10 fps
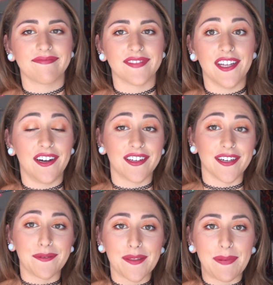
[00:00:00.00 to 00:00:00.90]
not
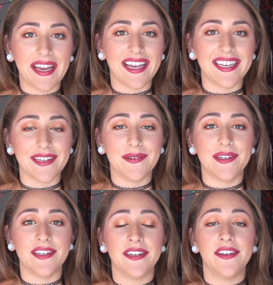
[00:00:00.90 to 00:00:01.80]
good with pain, it
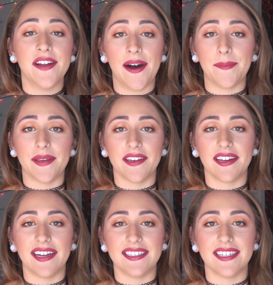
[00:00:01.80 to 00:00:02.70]
would not be a good
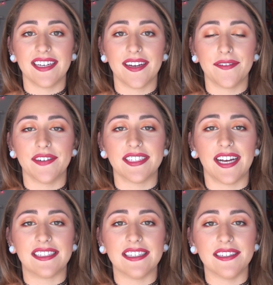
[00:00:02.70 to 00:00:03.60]
idea to get a foot
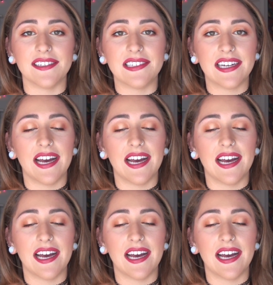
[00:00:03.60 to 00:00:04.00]
tattoo.